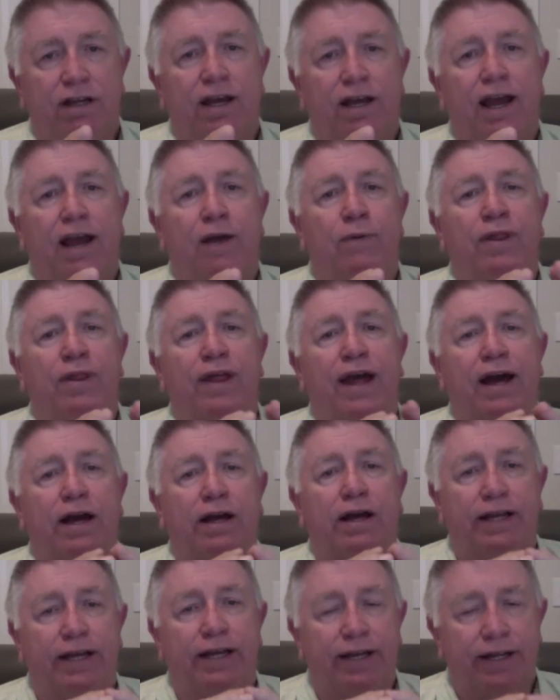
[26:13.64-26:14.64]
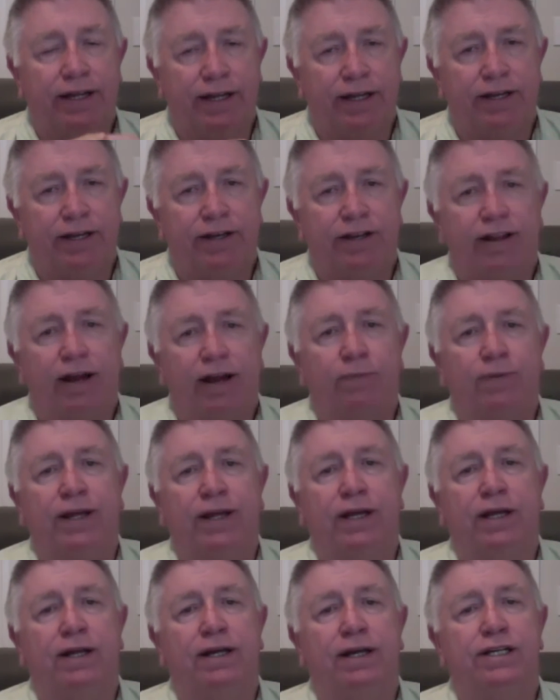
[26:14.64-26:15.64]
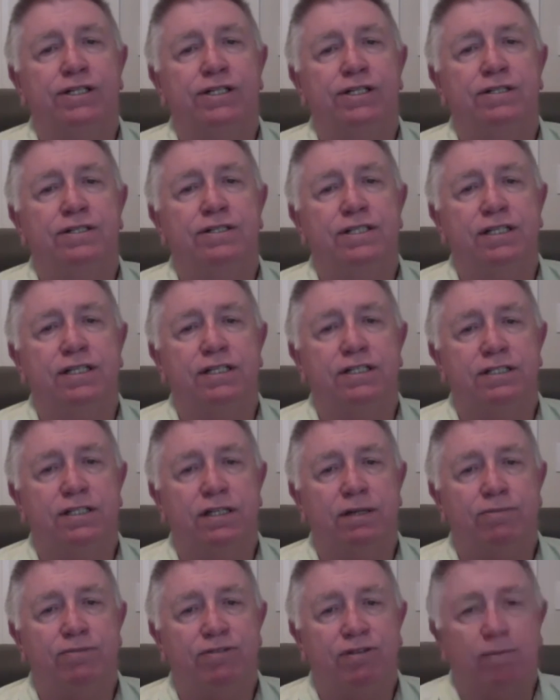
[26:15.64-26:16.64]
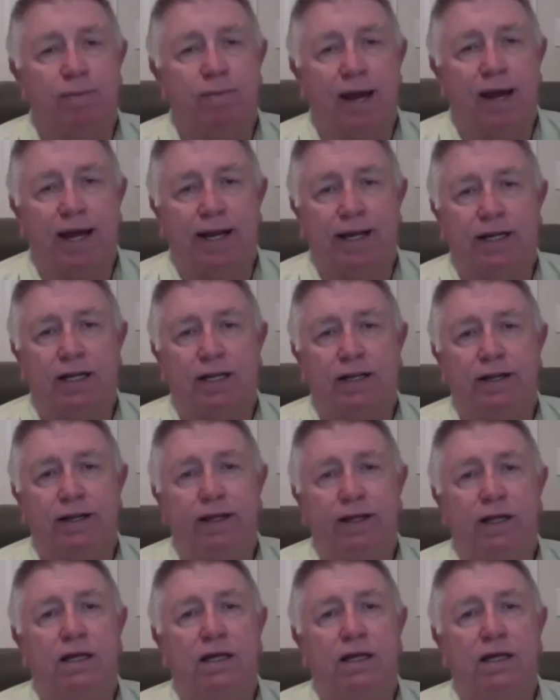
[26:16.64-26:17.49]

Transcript: And without getting into that regulation system somatically,